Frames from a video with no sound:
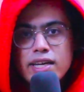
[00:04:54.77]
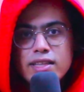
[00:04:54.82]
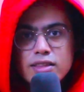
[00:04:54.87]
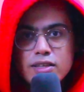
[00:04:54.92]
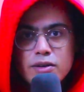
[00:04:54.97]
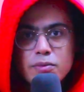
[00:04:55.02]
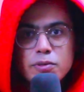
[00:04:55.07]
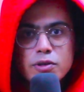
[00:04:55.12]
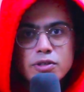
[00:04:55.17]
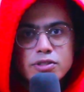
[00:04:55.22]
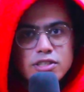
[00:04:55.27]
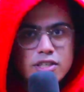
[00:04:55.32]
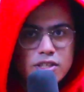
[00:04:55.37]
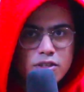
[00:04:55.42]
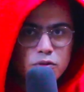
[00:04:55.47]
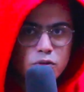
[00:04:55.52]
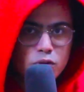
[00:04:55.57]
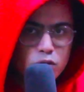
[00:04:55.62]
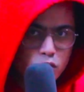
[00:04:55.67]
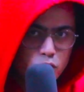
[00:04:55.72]
to beat the
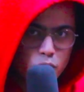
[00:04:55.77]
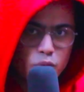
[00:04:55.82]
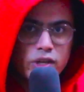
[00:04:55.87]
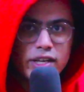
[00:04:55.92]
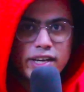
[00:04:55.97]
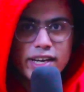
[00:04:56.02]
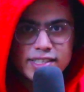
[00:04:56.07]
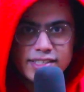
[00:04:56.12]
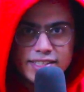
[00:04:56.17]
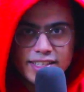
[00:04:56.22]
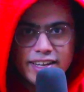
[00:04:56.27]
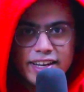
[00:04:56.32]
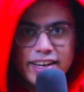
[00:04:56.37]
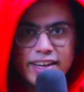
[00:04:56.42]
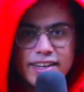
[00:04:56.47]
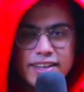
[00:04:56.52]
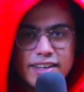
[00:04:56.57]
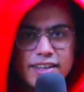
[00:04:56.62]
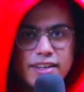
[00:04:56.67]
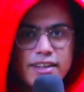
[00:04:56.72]
person who you were
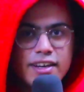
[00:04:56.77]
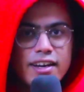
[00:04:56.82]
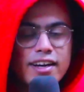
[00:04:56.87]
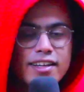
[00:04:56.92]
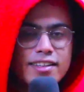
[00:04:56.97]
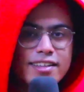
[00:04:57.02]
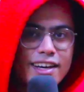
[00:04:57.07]
yesterday.